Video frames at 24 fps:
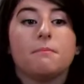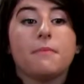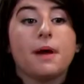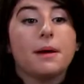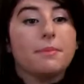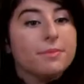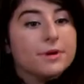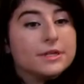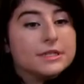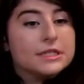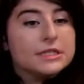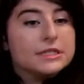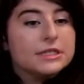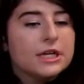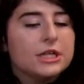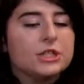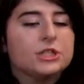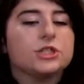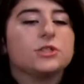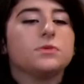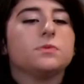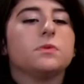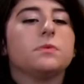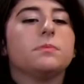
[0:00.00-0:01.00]
My
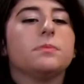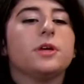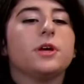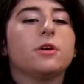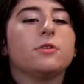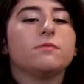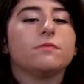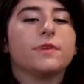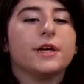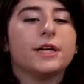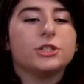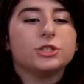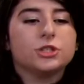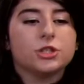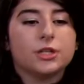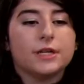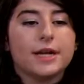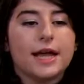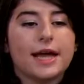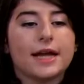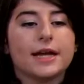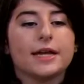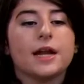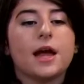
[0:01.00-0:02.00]
presentation will be on racial
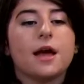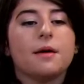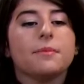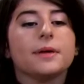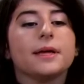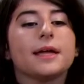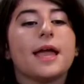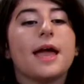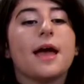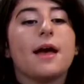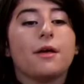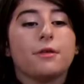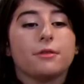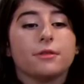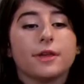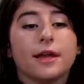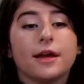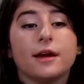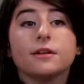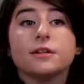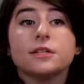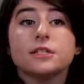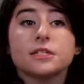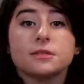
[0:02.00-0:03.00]
and economic
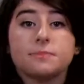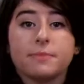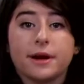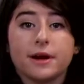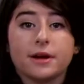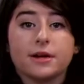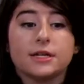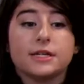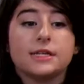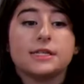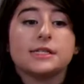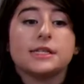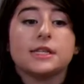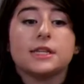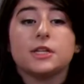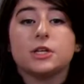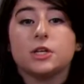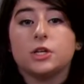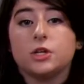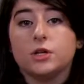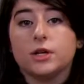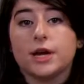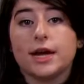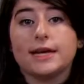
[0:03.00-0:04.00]
healthcare disparities in the
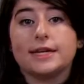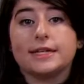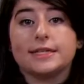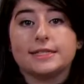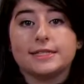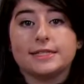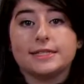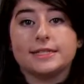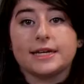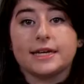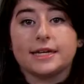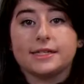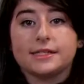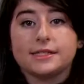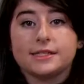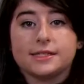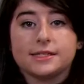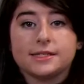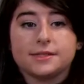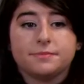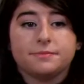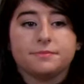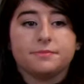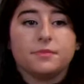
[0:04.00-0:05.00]
United
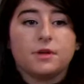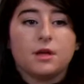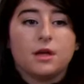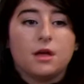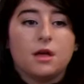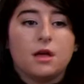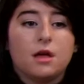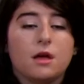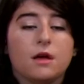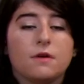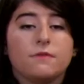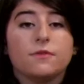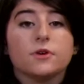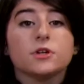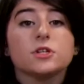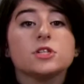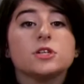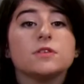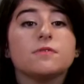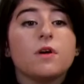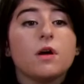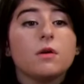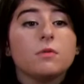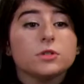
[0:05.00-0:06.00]
States.
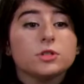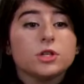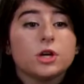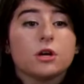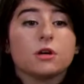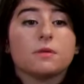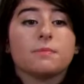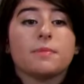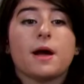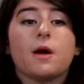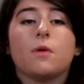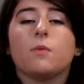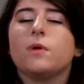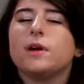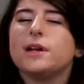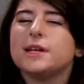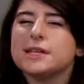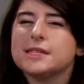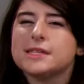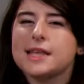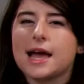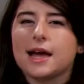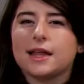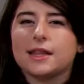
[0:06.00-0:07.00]
First of all, we'll talk about what
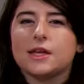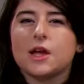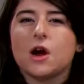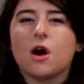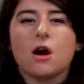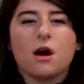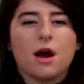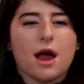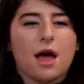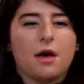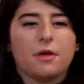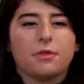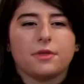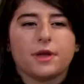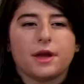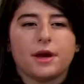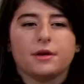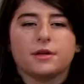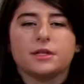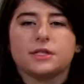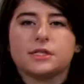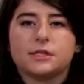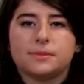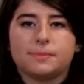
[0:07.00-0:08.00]
exactly are
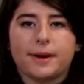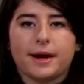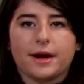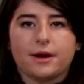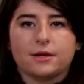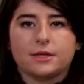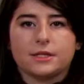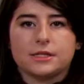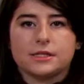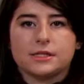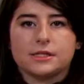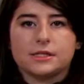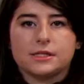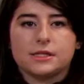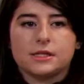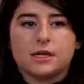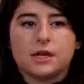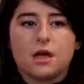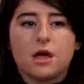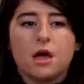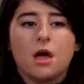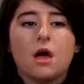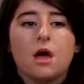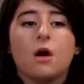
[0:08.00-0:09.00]
healthcare disparities.
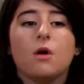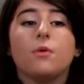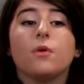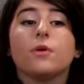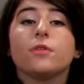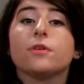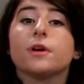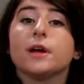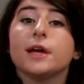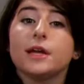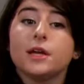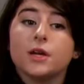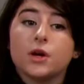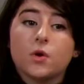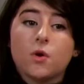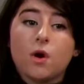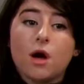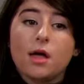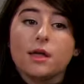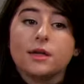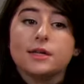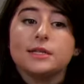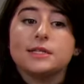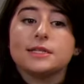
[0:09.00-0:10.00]
Well, they're
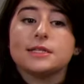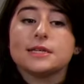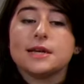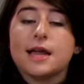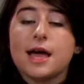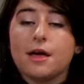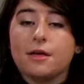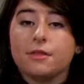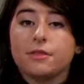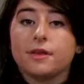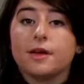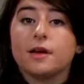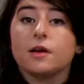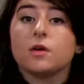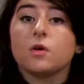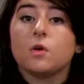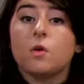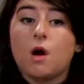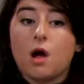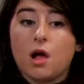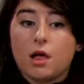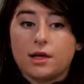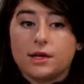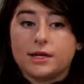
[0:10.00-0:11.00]
inequalities in healthcare
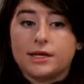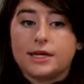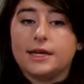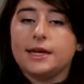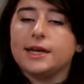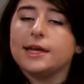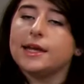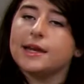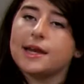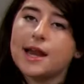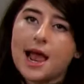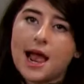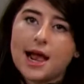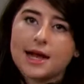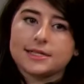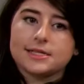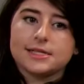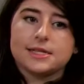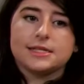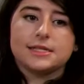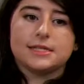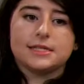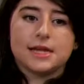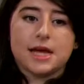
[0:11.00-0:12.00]
quality and
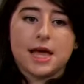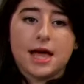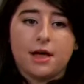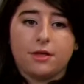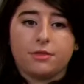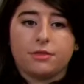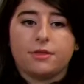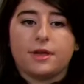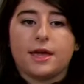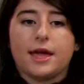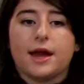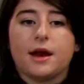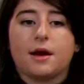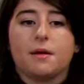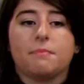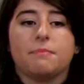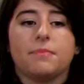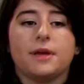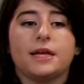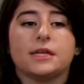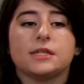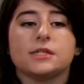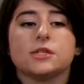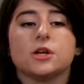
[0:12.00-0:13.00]
access to healthcare
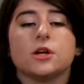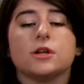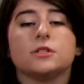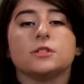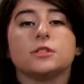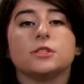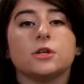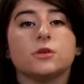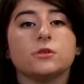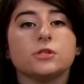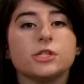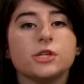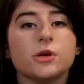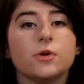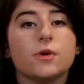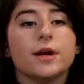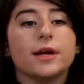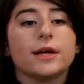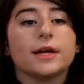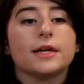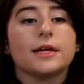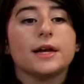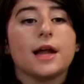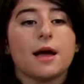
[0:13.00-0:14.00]
based on
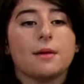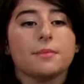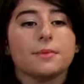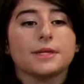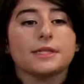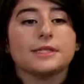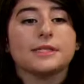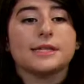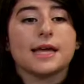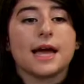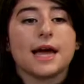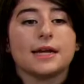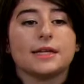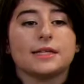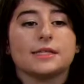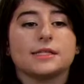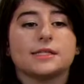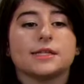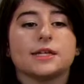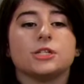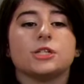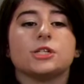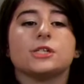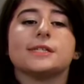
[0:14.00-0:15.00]
socioeconomic status
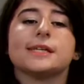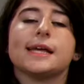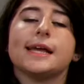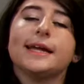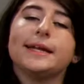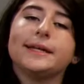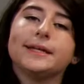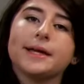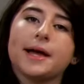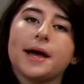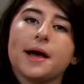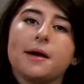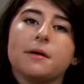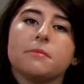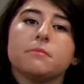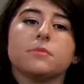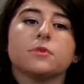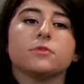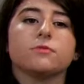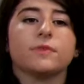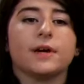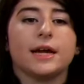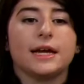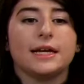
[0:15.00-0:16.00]
such as
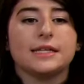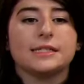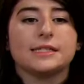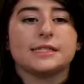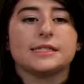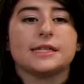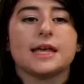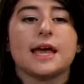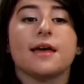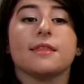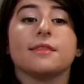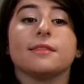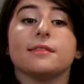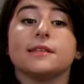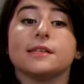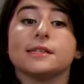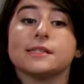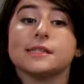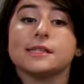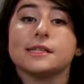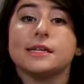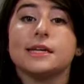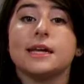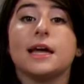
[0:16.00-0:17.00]
income, race,
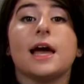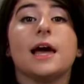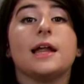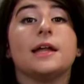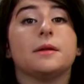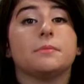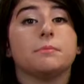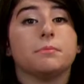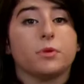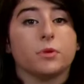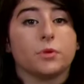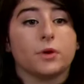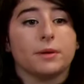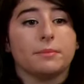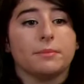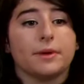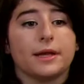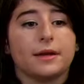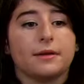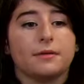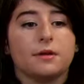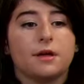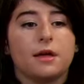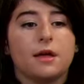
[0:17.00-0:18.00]
ethnicity, and
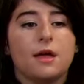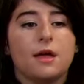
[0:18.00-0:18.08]
employment.